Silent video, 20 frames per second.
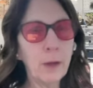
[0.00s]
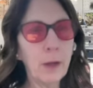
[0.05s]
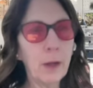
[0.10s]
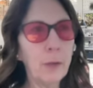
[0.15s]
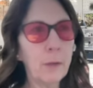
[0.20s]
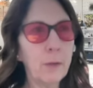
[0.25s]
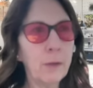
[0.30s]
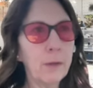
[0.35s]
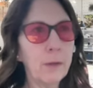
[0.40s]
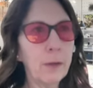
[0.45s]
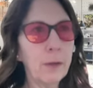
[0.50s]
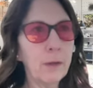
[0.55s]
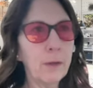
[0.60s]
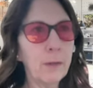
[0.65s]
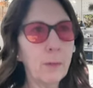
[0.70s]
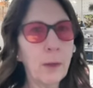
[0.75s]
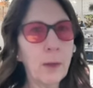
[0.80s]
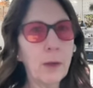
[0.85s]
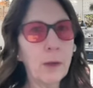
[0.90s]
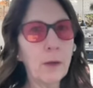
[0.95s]
I was going
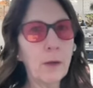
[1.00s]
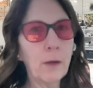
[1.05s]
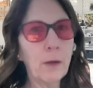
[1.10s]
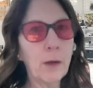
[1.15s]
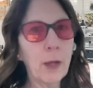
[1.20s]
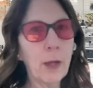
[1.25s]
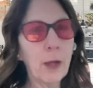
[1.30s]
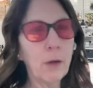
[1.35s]
to spend it on